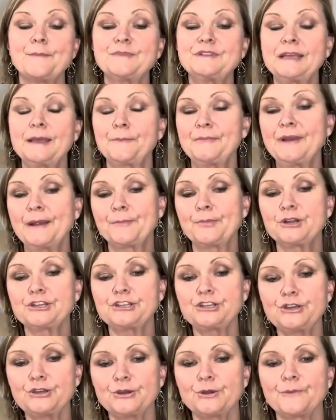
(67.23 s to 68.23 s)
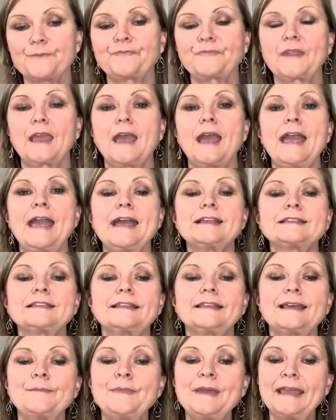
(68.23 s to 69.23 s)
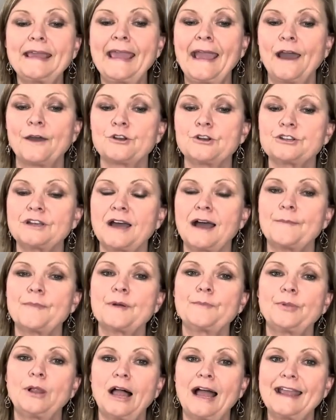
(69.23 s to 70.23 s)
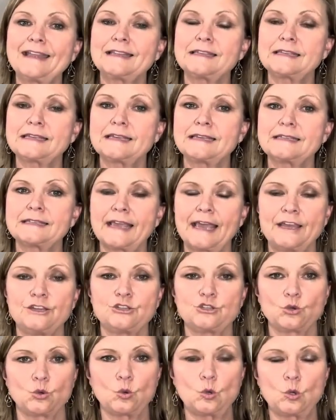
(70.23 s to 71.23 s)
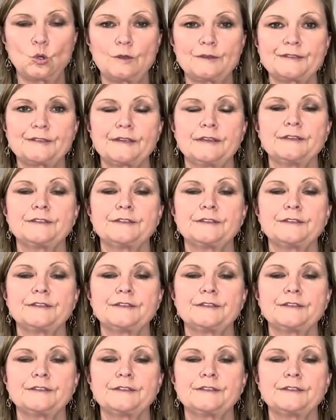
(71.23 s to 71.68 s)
Tip number two is limit countertop appliances and tools.